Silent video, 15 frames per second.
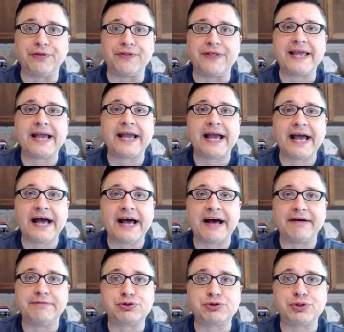they
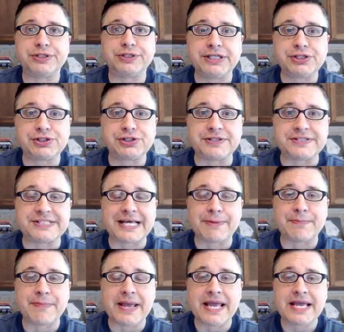have traditions that
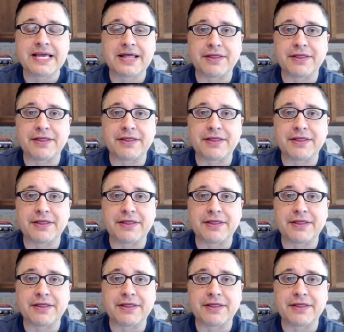make